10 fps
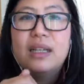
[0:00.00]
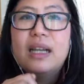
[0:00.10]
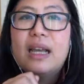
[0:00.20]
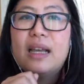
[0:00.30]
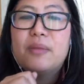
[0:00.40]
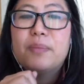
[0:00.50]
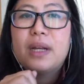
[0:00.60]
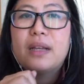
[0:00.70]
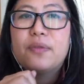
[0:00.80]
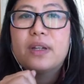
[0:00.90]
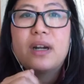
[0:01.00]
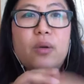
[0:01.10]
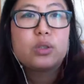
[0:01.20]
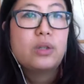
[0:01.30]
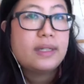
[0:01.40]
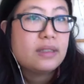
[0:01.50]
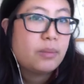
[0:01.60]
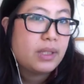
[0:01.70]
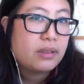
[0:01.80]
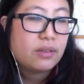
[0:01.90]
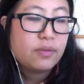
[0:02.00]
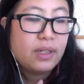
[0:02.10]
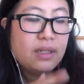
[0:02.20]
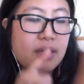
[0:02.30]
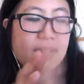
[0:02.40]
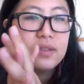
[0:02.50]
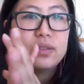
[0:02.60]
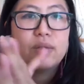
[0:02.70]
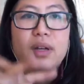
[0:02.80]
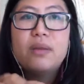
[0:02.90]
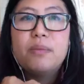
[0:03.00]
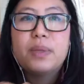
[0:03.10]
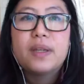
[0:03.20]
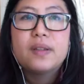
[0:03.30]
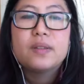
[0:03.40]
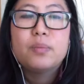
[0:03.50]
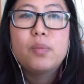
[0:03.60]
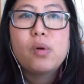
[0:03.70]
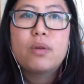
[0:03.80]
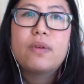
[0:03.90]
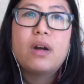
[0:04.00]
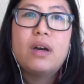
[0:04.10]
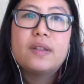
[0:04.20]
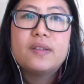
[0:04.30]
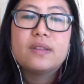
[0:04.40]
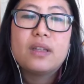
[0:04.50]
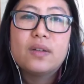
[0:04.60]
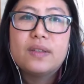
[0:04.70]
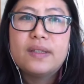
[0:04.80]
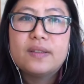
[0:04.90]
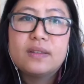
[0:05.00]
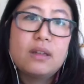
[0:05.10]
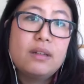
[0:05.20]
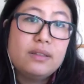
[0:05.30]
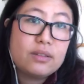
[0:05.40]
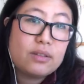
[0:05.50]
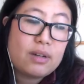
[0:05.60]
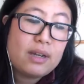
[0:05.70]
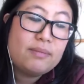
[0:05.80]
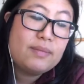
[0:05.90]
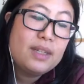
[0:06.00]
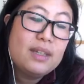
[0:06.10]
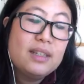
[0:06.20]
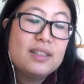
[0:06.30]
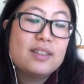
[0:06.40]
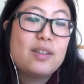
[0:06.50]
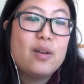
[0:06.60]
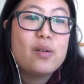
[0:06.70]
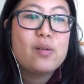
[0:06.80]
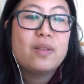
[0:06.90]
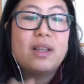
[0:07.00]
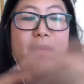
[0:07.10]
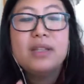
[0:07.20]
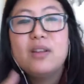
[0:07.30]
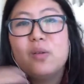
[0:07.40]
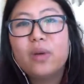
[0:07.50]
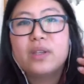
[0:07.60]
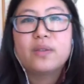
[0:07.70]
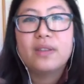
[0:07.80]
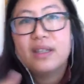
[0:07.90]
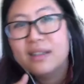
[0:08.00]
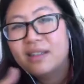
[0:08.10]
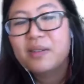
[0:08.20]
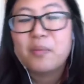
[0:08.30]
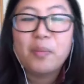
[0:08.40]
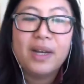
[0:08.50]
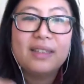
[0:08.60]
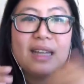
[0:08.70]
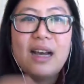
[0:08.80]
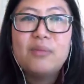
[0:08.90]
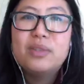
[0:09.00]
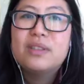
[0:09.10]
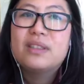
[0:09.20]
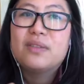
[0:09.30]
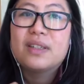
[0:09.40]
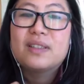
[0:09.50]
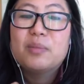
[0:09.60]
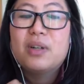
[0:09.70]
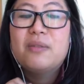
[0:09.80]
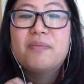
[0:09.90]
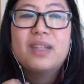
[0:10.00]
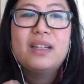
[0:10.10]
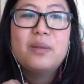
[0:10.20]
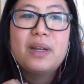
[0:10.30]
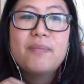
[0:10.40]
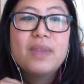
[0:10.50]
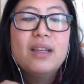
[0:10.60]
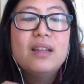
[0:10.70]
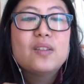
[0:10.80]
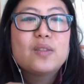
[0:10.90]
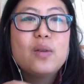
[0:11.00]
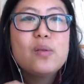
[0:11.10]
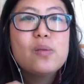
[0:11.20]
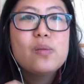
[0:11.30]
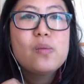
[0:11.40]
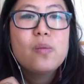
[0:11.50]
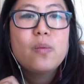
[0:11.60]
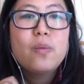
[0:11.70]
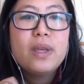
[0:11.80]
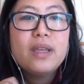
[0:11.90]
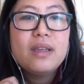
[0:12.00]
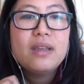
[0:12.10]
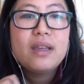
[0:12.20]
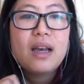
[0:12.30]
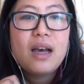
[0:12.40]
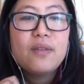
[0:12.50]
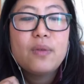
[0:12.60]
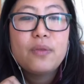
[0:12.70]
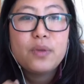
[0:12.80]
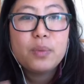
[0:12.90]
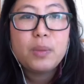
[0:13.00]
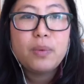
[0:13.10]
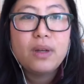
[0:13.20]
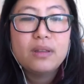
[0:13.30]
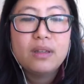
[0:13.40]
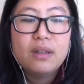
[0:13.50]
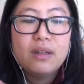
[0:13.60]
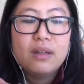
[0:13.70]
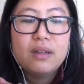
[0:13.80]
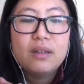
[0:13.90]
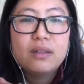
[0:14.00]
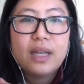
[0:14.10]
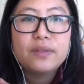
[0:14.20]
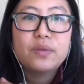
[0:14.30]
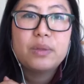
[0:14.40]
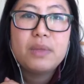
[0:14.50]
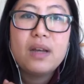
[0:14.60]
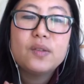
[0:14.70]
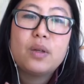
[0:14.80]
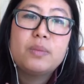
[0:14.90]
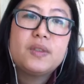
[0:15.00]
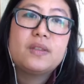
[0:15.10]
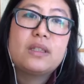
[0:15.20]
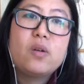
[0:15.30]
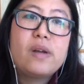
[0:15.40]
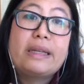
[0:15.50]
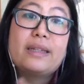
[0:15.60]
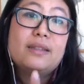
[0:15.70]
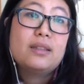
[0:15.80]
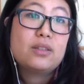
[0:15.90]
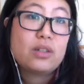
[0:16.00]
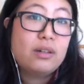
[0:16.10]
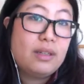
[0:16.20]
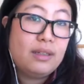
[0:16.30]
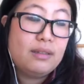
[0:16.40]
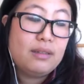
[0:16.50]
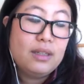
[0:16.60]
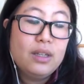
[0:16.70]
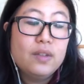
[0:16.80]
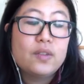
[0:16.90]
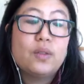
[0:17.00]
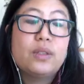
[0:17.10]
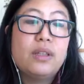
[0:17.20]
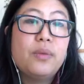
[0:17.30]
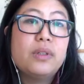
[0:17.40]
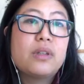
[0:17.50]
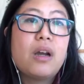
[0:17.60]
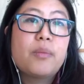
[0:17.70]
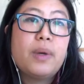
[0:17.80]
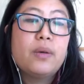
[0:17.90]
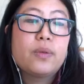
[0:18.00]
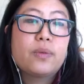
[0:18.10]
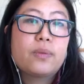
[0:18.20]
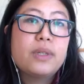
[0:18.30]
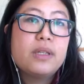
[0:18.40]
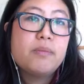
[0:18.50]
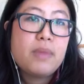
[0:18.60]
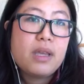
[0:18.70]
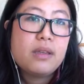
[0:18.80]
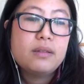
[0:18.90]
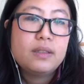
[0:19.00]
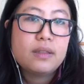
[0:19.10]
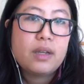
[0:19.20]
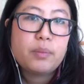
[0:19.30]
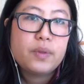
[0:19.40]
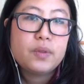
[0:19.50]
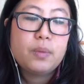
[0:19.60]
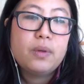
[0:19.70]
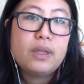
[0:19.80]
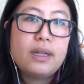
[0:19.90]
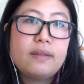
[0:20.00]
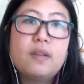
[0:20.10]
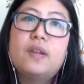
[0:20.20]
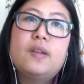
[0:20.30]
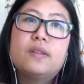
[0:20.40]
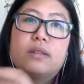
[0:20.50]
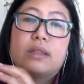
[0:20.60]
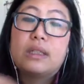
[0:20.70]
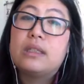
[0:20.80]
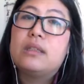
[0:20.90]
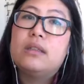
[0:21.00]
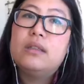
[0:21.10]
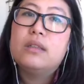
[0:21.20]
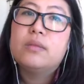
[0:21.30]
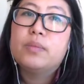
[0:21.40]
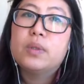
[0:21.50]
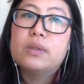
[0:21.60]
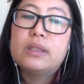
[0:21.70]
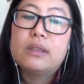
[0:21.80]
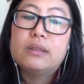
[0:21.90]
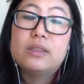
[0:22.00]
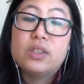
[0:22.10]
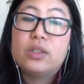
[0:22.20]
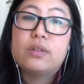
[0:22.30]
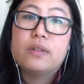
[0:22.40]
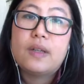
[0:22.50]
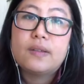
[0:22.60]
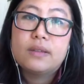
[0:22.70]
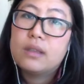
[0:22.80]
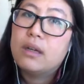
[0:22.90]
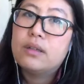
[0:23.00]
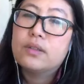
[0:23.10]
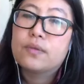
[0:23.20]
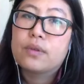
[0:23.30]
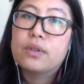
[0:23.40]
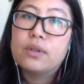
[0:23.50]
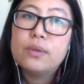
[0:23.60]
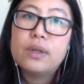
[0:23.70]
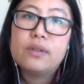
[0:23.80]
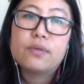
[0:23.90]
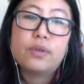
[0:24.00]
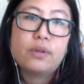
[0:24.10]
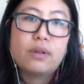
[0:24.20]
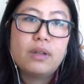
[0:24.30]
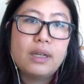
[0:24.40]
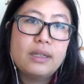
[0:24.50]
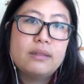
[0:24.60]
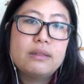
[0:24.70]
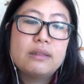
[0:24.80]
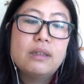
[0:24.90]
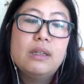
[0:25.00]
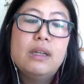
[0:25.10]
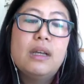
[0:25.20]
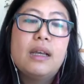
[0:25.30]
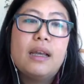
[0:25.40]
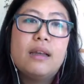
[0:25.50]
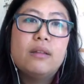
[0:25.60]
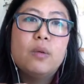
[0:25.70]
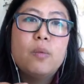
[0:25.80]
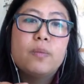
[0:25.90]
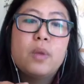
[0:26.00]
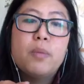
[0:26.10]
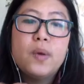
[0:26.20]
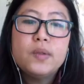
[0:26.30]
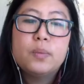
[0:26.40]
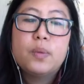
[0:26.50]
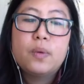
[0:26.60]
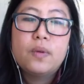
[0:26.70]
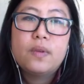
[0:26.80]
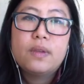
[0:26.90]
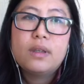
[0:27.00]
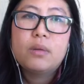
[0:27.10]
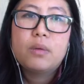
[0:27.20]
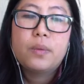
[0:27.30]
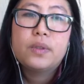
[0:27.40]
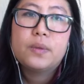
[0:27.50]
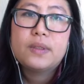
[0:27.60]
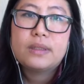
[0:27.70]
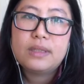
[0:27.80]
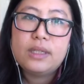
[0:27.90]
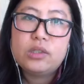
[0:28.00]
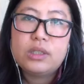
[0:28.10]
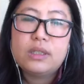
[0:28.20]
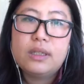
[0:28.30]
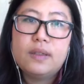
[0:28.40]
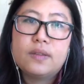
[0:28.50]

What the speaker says: But I figure I will try something different on Instagram because more of our audience nowadays is on Instagram. So let me know what you think, but I'm really flexible. Anyway, so we have a few people on the live stream now, so I'm just going to go ahead and get started. So today we're going to talk about 3 main design principles that I think is the key in building an interior that sells for you and for your clients. And the most important thing when we're doing staging is